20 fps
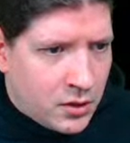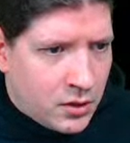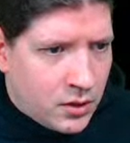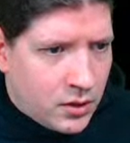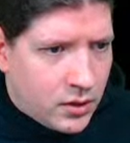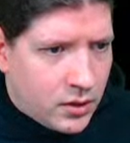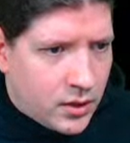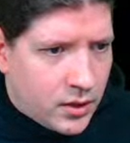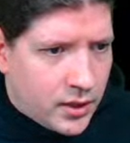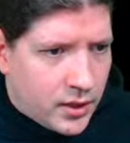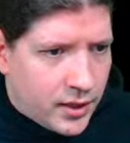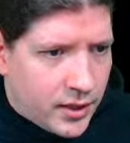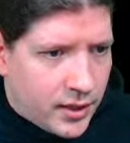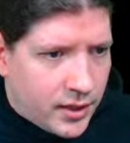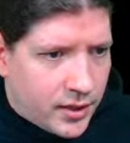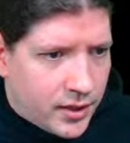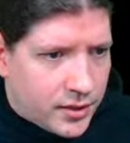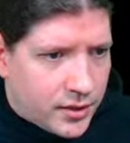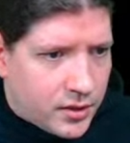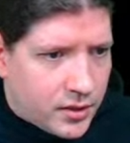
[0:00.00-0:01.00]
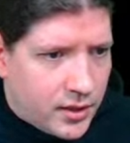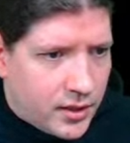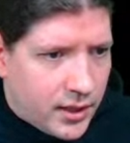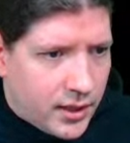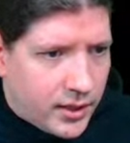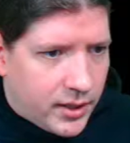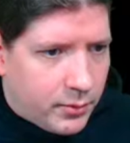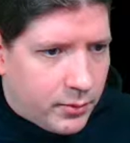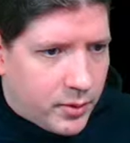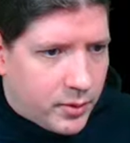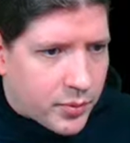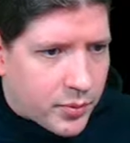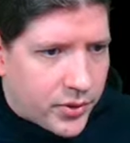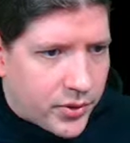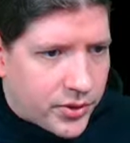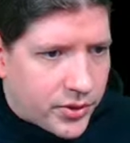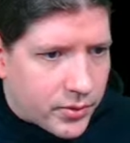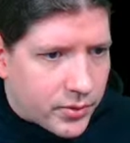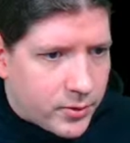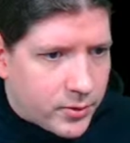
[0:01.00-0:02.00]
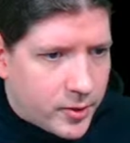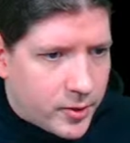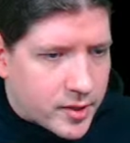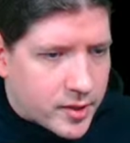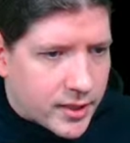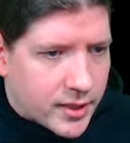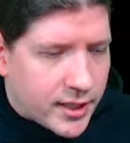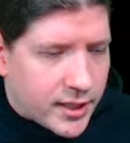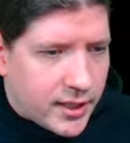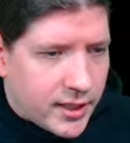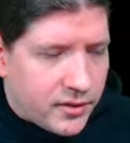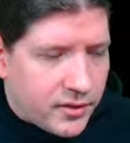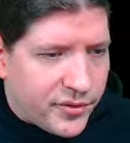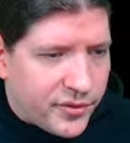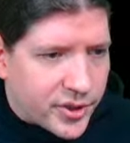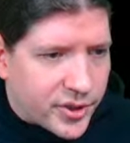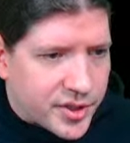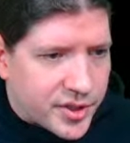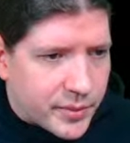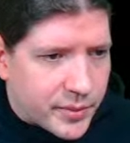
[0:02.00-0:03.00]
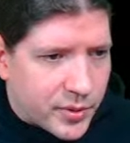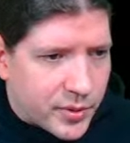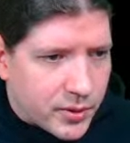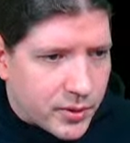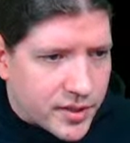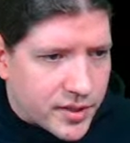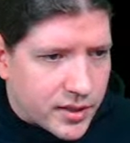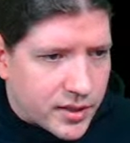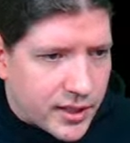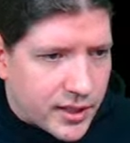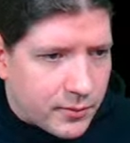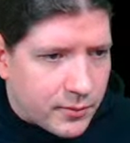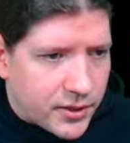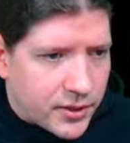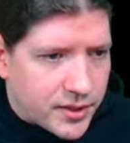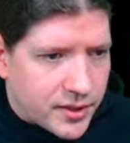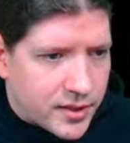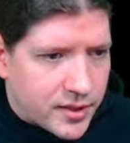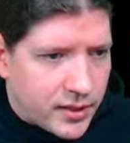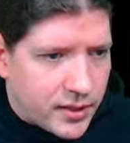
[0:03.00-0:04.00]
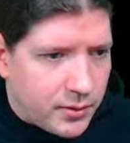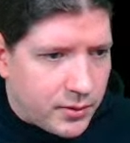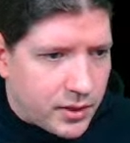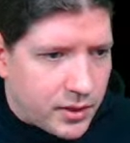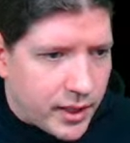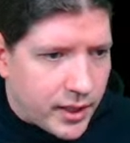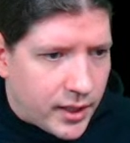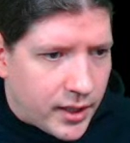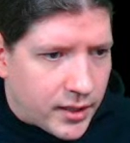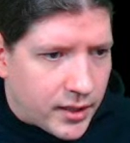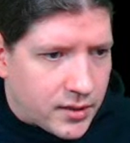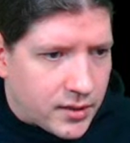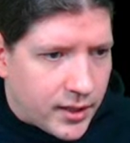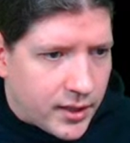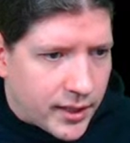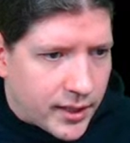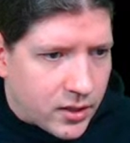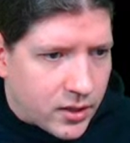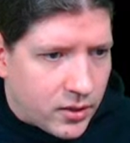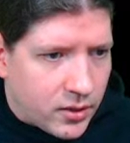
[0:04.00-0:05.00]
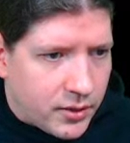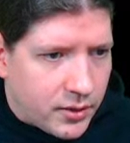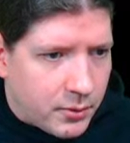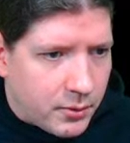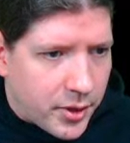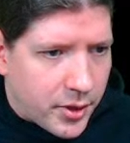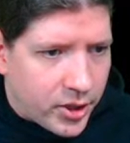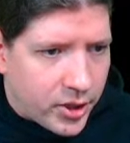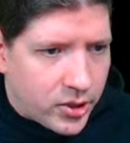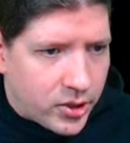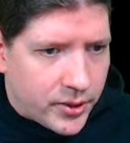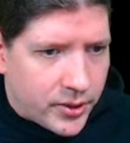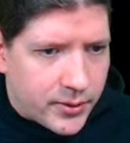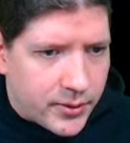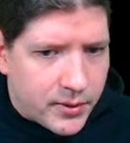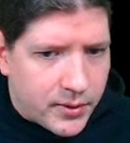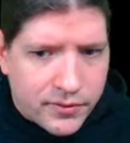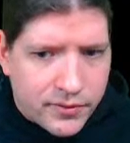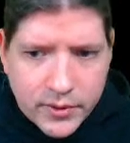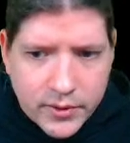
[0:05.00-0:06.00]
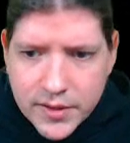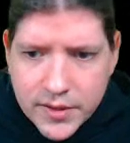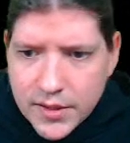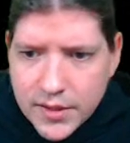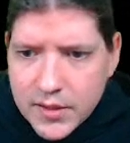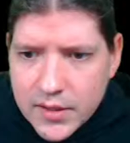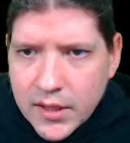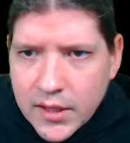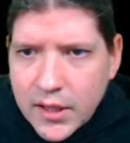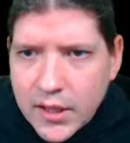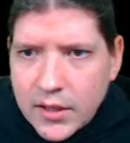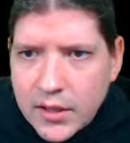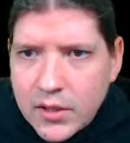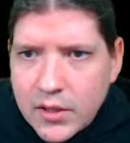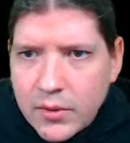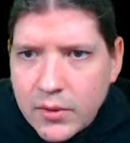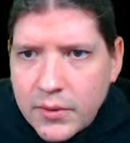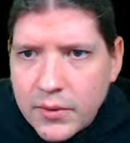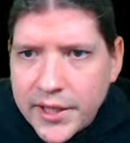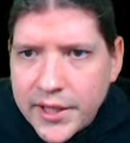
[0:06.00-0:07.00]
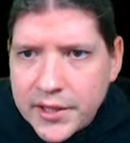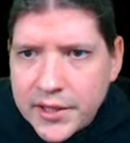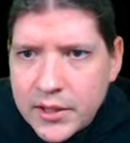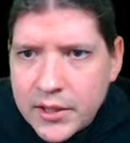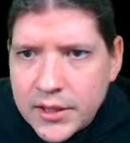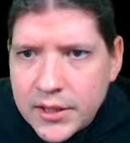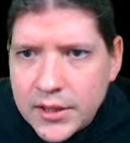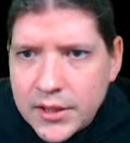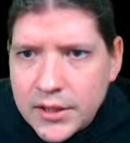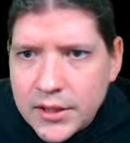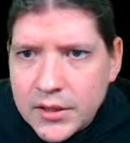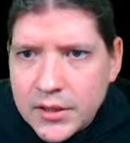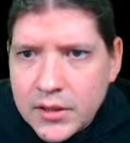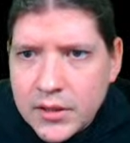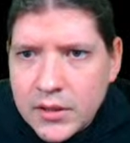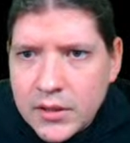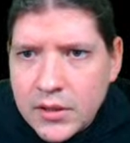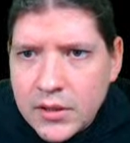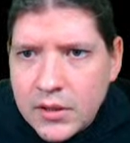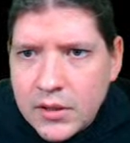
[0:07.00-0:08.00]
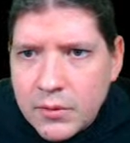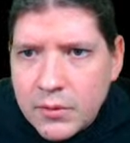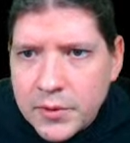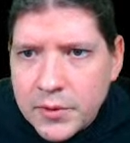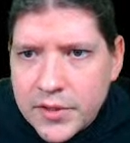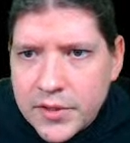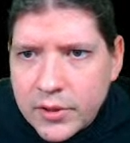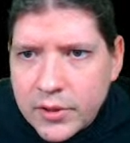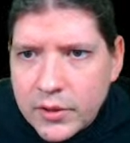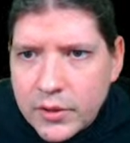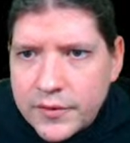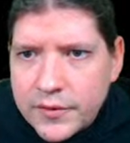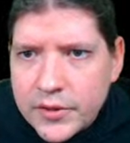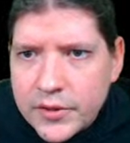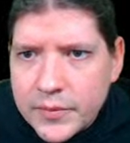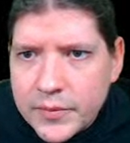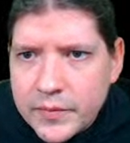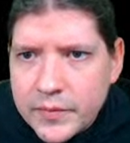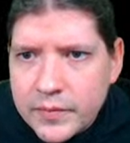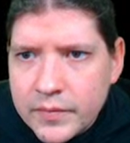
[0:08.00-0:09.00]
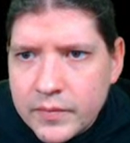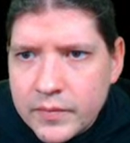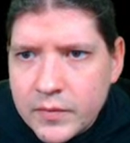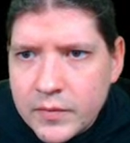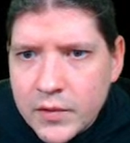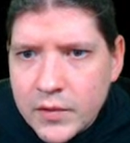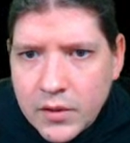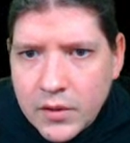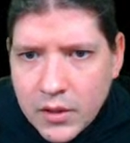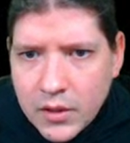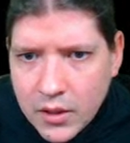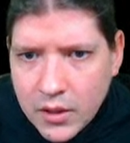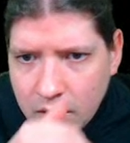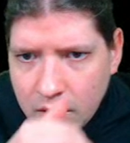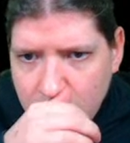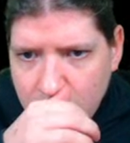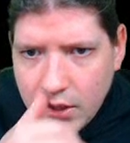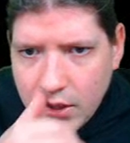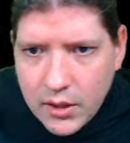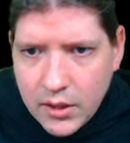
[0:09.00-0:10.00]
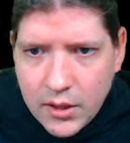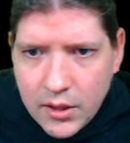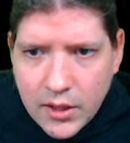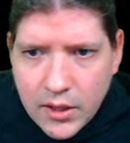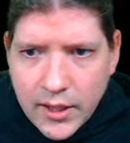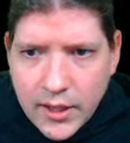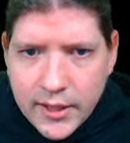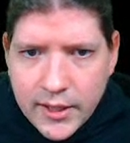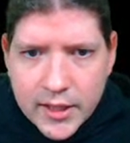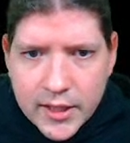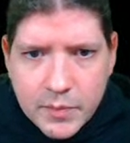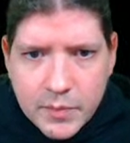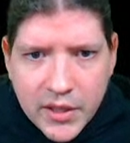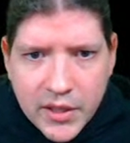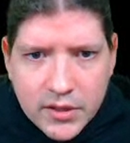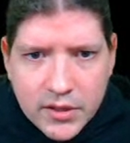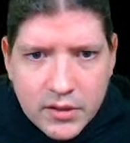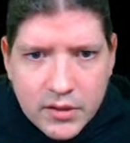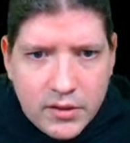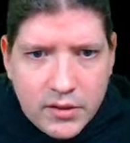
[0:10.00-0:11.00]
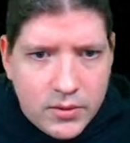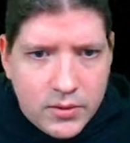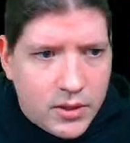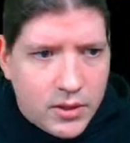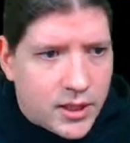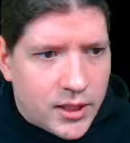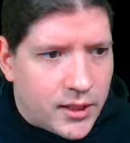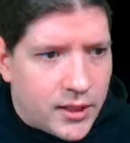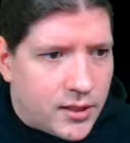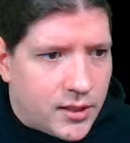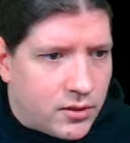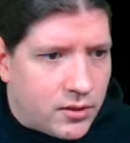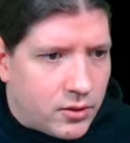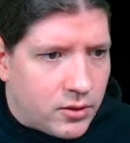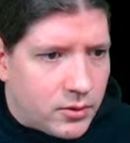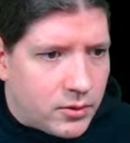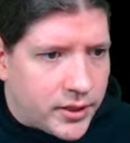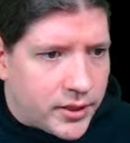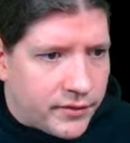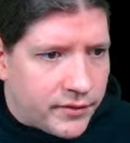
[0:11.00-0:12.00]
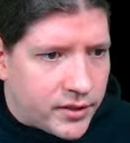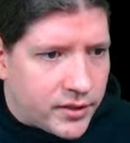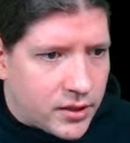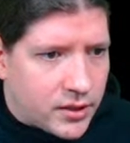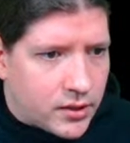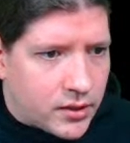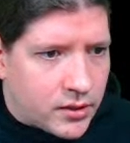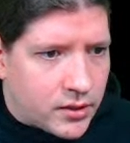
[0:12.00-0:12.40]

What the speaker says: And now I will print the rules again, for the simple reason that I want to see that, like, whether all the references are correctly resolved. Unexpected new line or whatever.